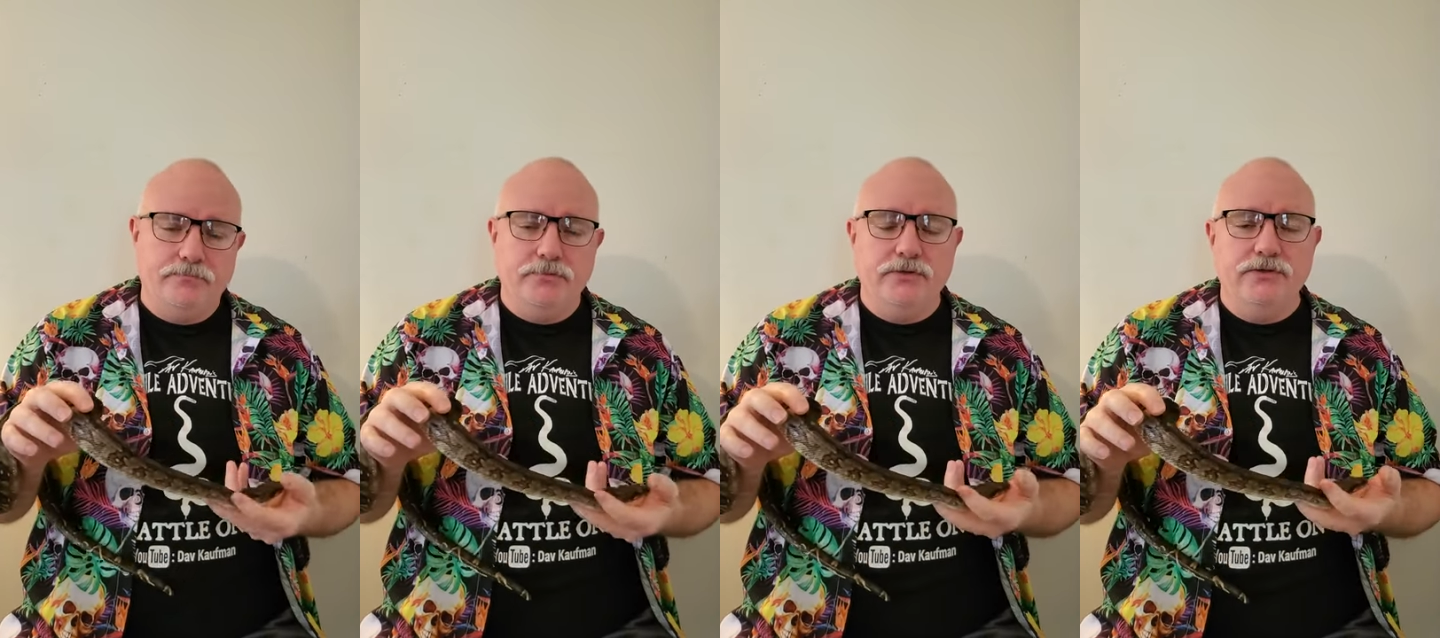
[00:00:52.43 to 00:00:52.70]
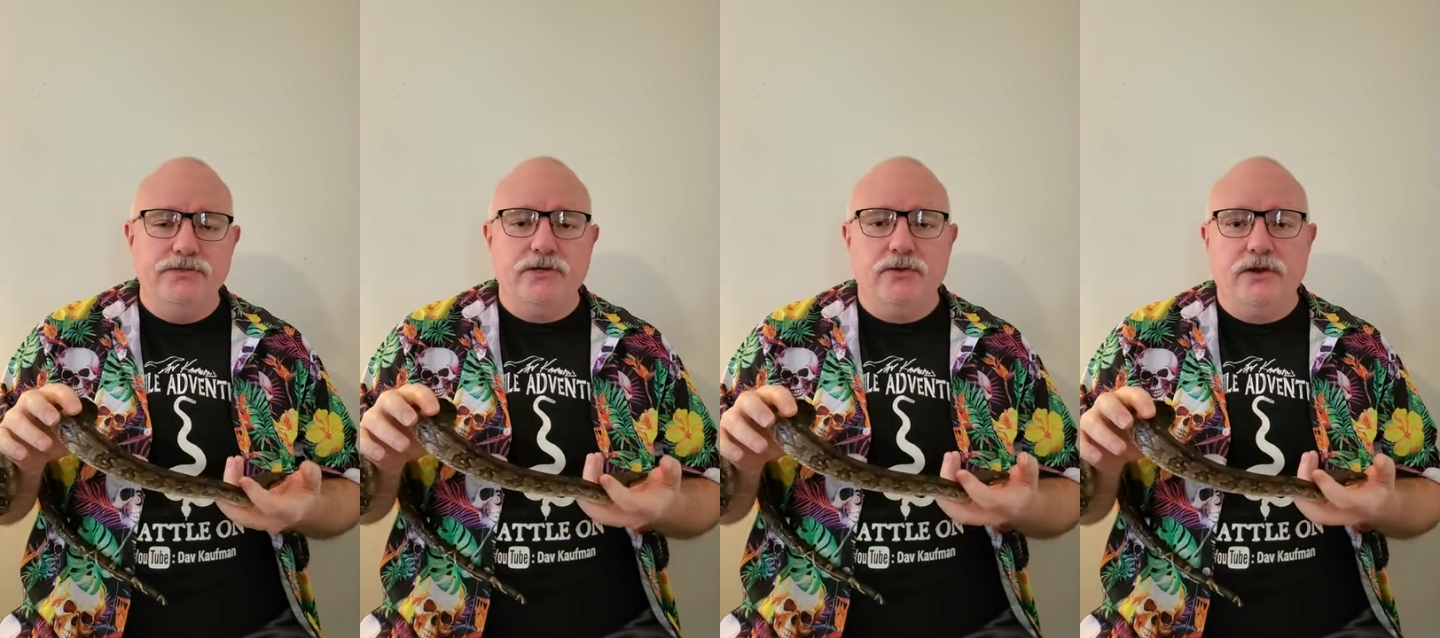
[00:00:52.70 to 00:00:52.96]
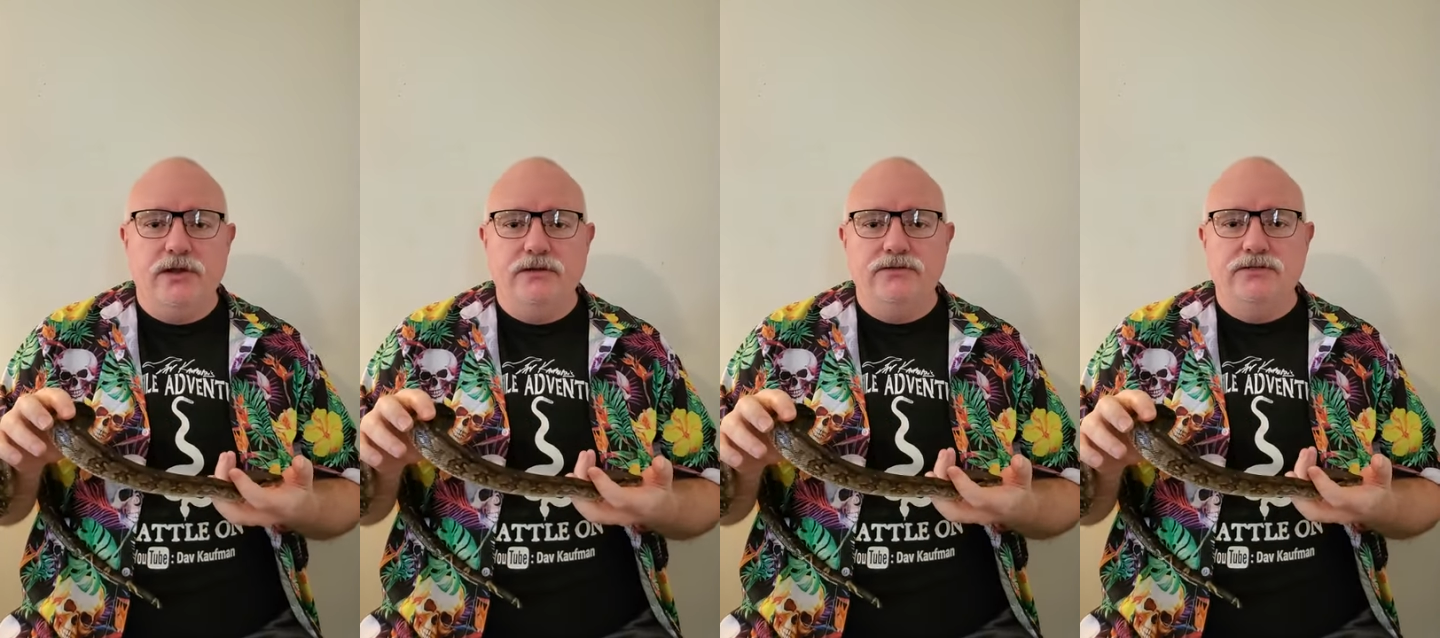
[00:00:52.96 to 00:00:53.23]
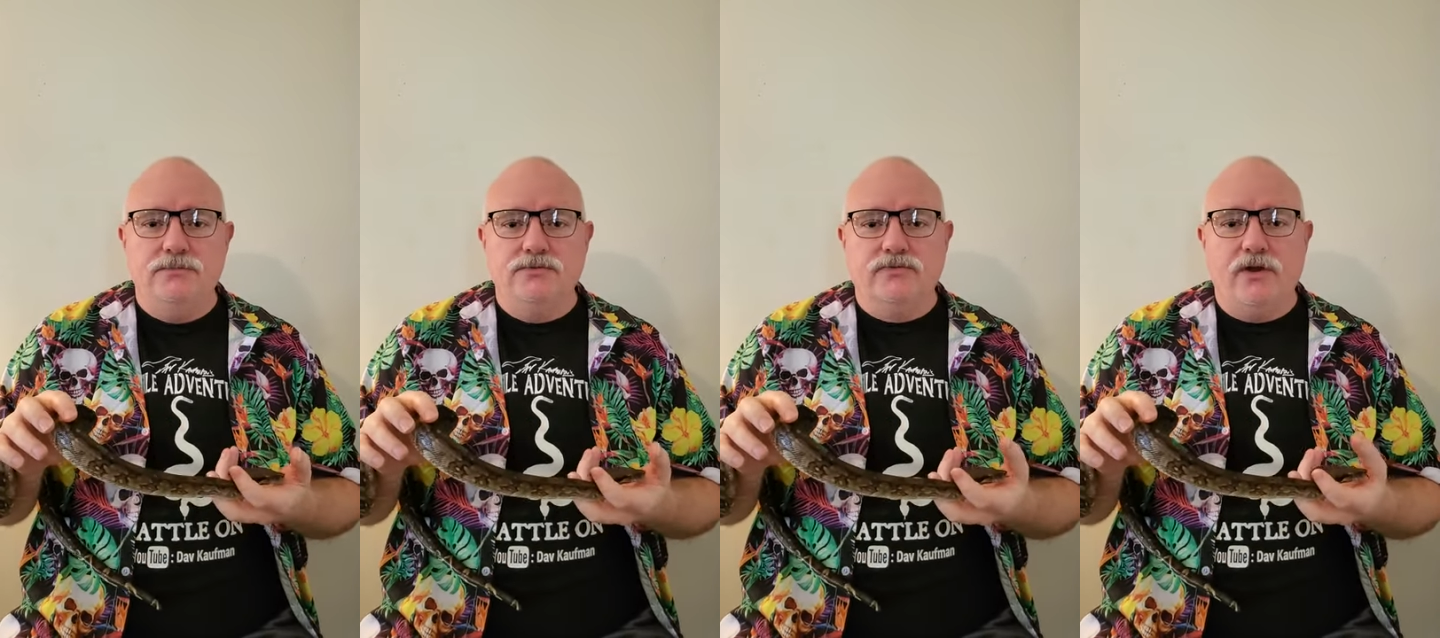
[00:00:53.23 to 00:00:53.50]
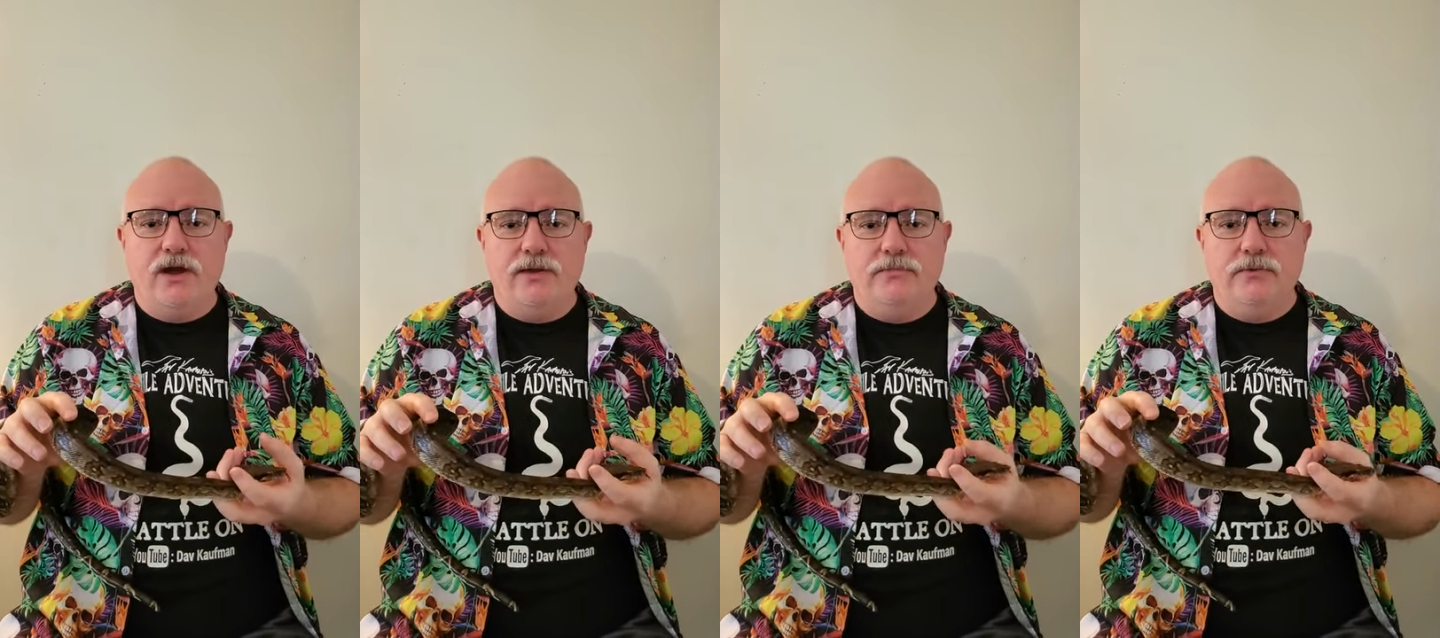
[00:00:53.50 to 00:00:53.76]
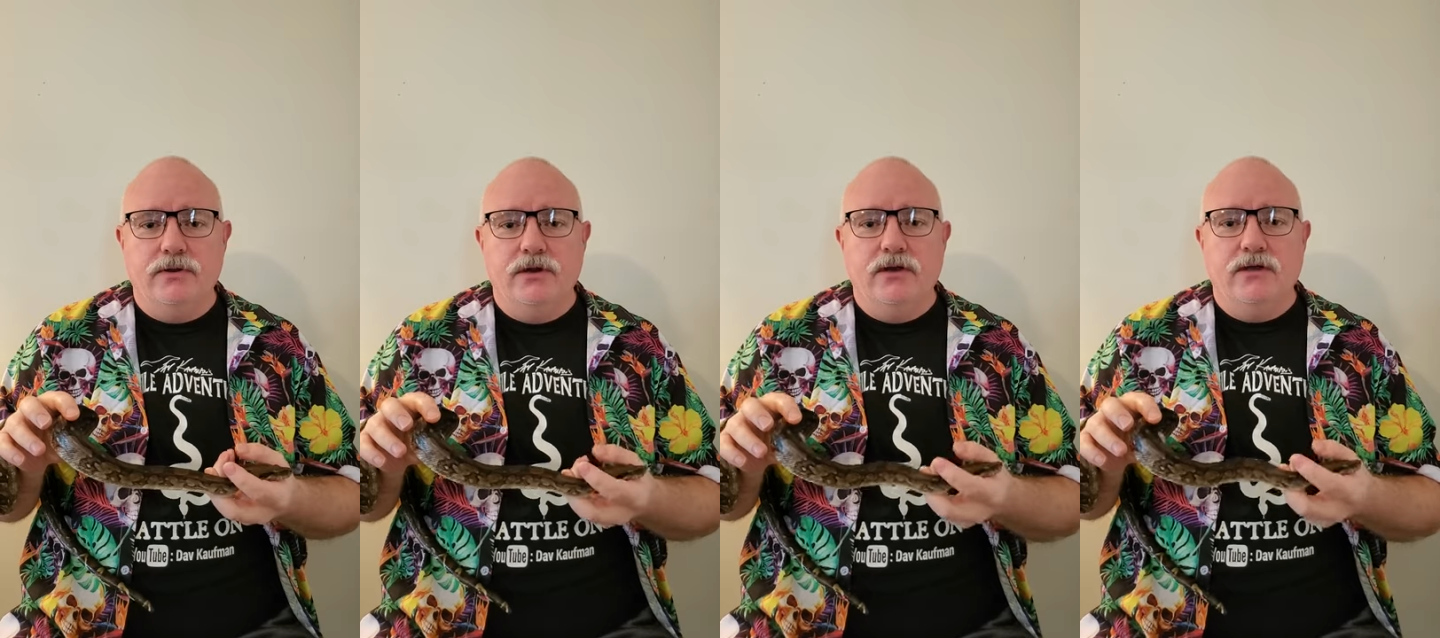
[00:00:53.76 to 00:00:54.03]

please go ahead and subscribe.